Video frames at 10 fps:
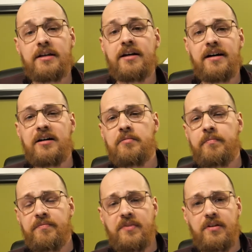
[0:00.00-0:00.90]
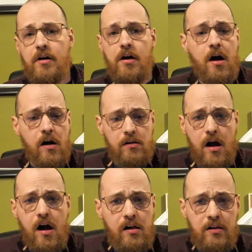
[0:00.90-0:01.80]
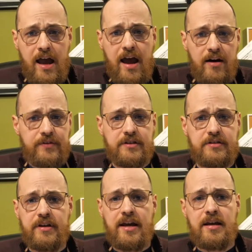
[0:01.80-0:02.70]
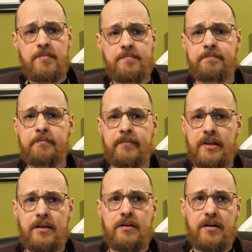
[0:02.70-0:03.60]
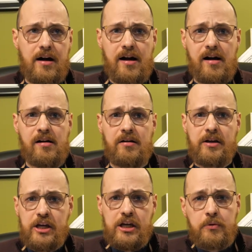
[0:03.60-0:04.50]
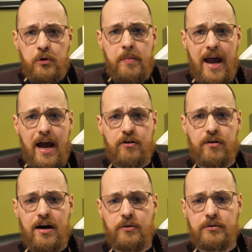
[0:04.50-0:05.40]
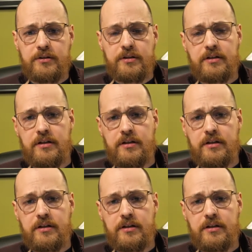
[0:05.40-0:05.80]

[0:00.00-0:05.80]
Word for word: Um, all all have the same uh, Hebrew background,